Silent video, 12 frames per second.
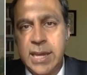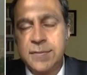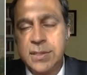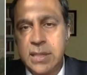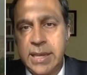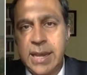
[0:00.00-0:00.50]

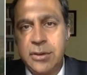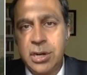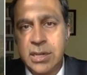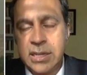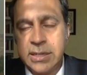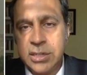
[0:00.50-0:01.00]
to lay out our
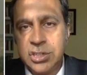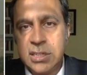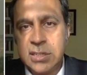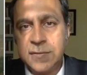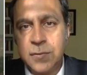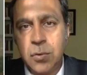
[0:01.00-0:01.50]

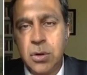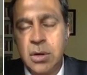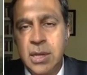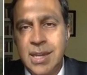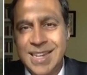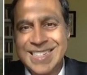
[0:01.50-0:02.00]
conditions for
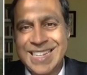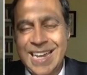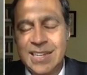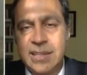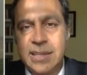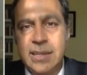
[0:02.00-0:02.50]

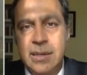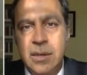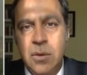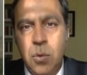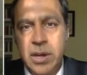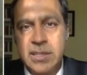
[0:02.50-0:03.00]
exactly
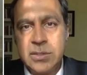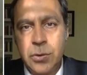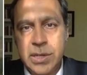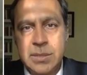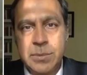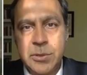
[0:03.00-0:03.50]
what is
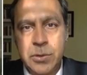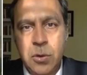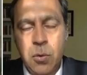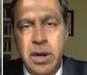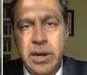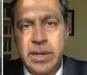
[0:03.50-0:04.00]
going to be
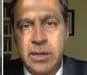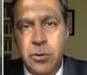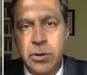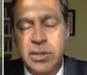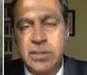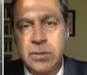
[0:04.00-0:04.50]
required in
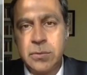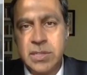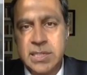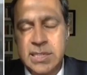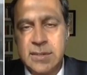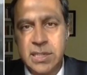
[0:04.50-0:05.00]
order to
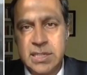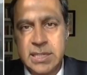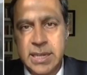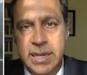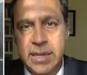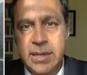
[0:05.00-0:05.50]
receive this
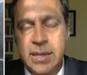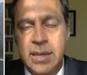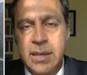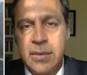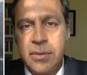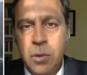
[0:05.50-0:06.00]
aid.
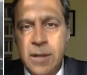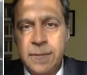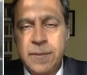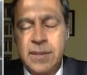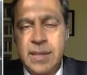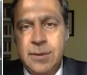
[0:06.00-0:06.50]
The one
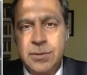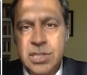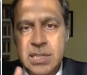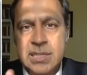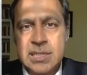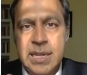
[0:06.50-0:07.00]
thing that I would
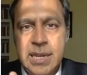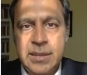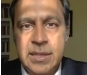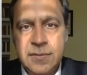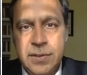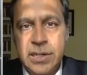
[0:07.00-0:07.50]
just say
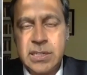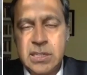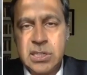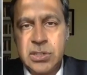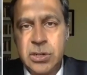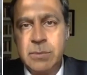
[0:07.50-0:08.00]
that's very
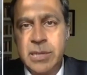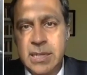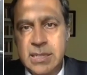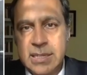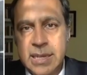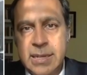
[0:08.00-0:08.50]
disturbing
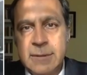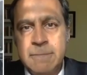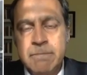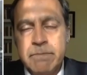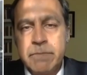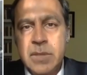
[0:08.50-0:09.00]
is that,
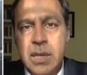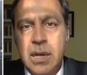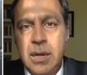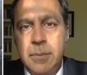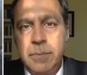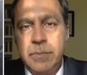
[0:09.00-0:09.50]

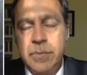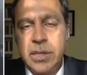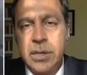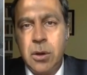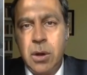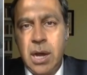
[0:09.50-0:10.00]
um, you
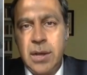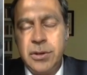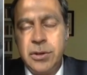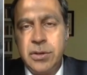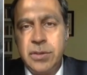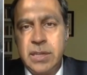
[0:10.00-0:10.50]
know,
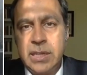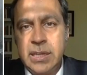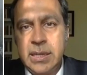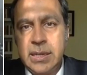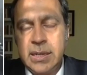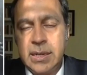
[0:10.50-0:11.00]
under
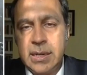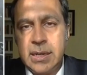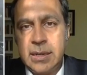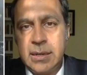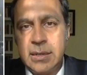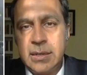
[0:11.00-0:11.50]
the
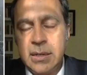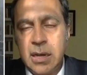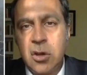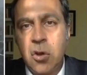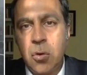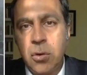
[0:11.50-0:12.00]
uh,
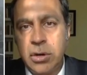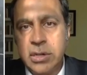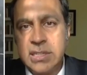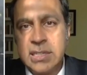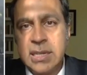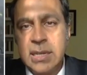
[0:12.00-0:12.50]

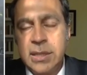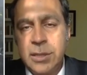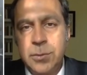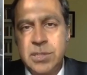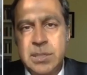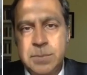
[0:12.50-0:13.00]
Accords, there
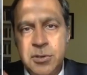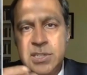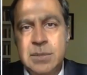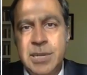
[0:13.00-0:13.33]
was supposed to be